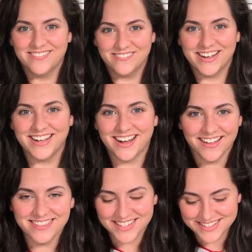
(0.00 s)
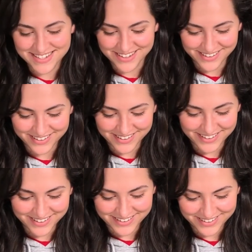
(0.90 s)
We got this
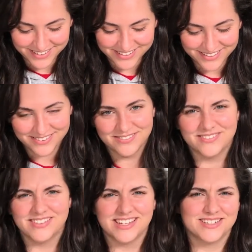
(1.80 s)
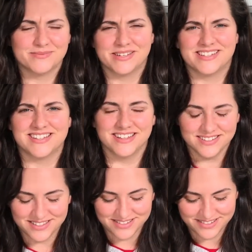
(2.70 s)
good. That doesn't make
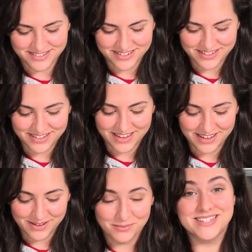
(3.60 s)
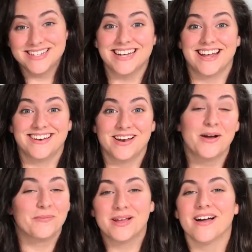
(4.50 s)
sense. We did it.
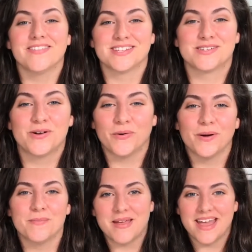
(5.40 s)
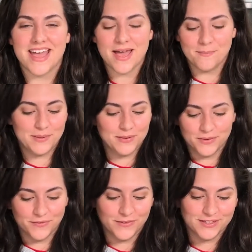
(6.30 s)
We got this gourmet,
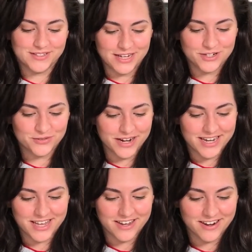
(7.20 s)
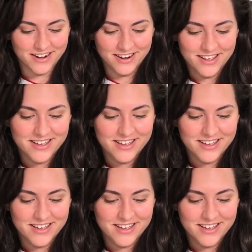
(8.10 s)
beautiful dish right here.